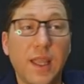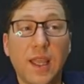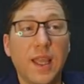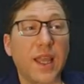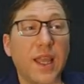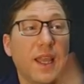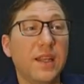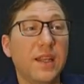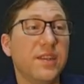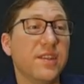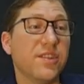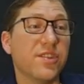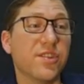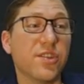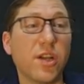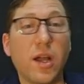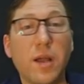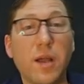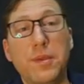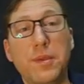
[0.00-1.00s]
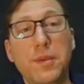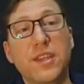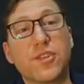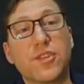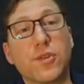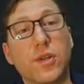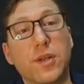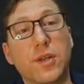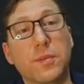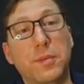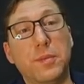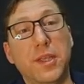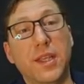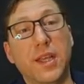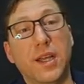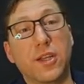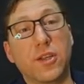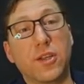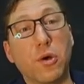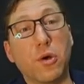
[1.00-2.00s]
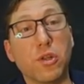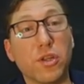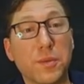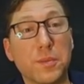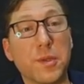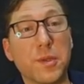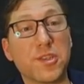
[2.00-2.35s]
And this copy is going to be a golem